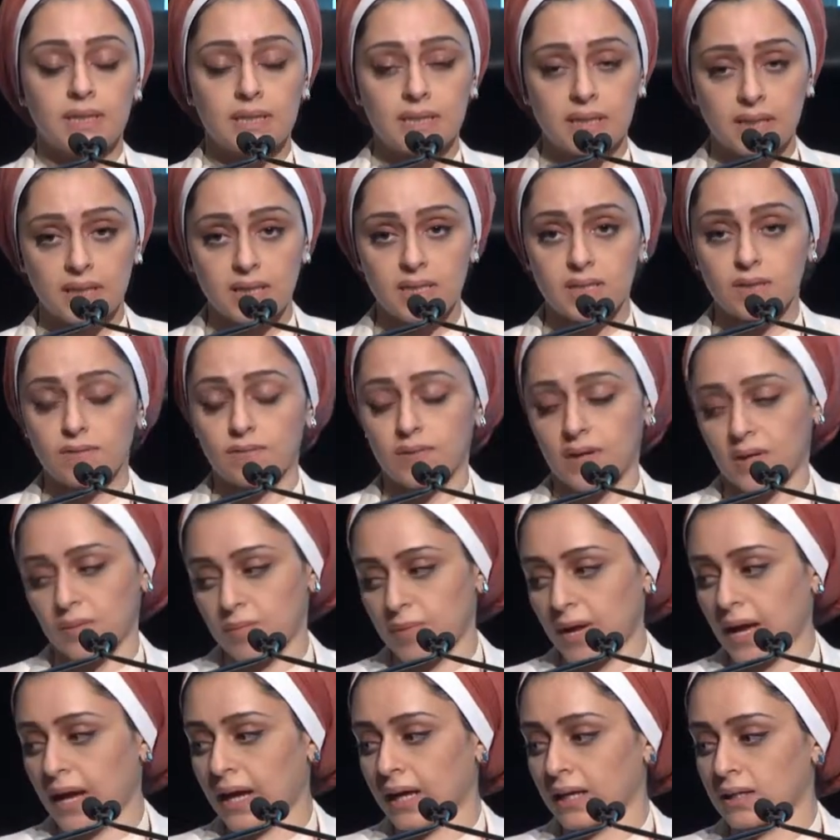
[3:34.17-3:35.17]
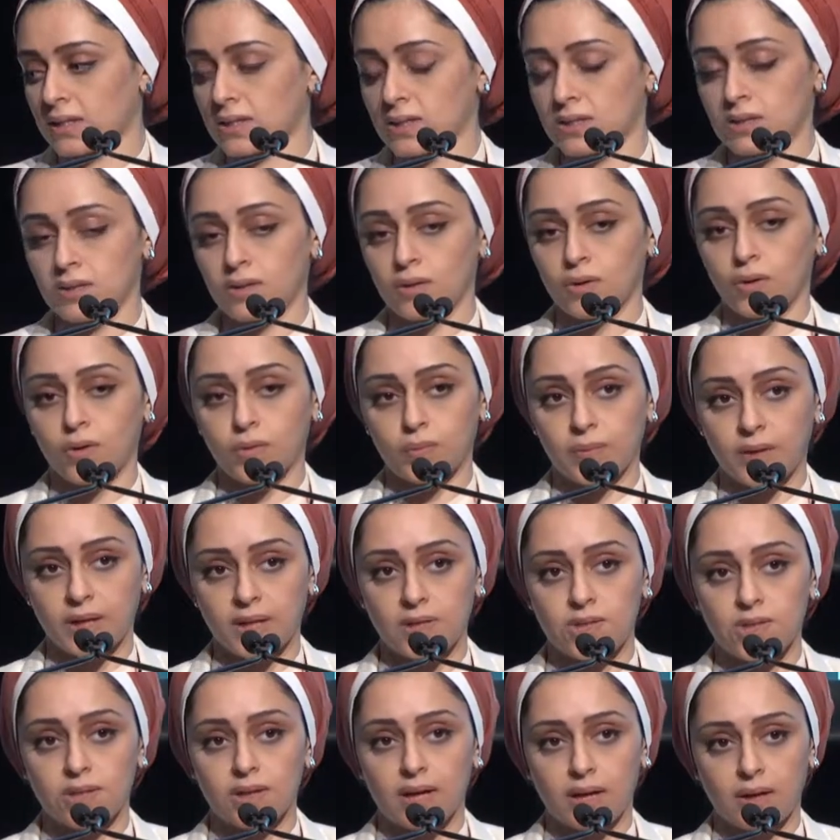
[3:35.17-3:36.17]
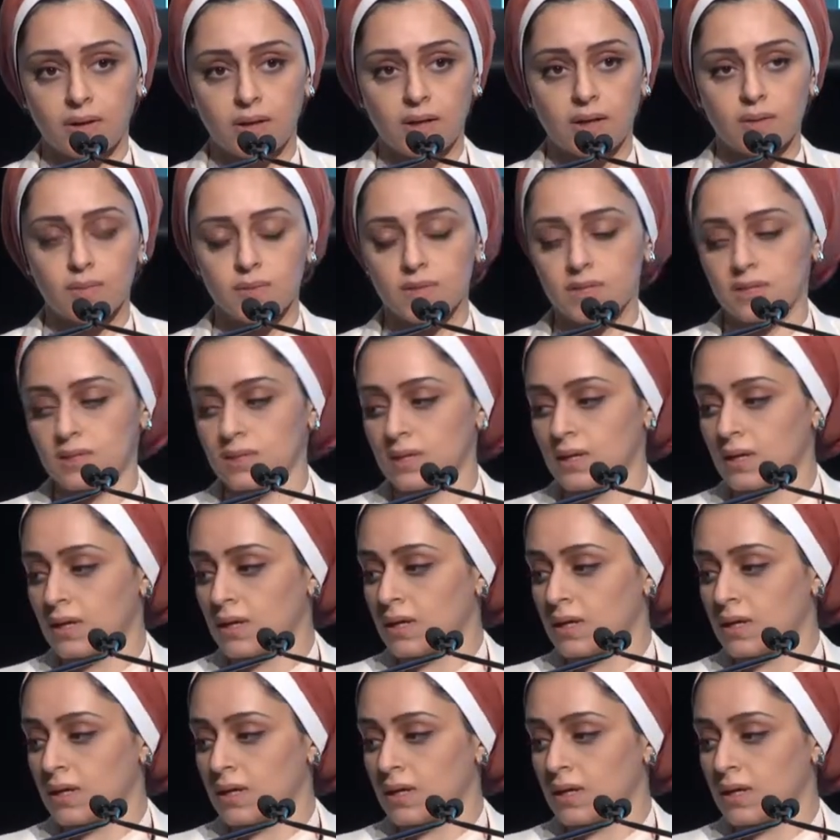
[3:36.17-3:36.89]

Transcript: negative impact on patient outcomes,